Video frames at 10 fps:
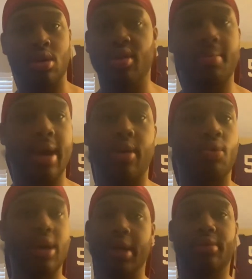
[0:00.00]
No matter
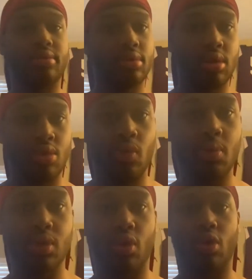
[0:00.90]
what, we
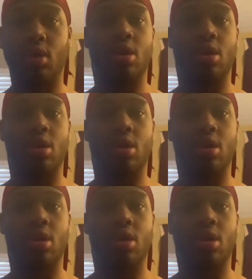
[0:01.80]
was gonna